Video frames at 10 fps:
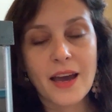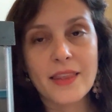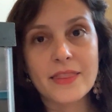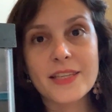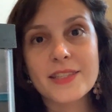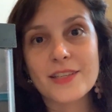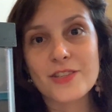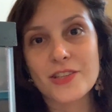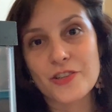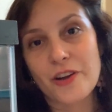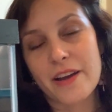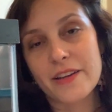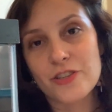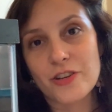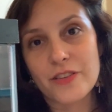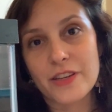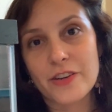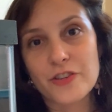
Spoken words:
And this is to try to ensure that your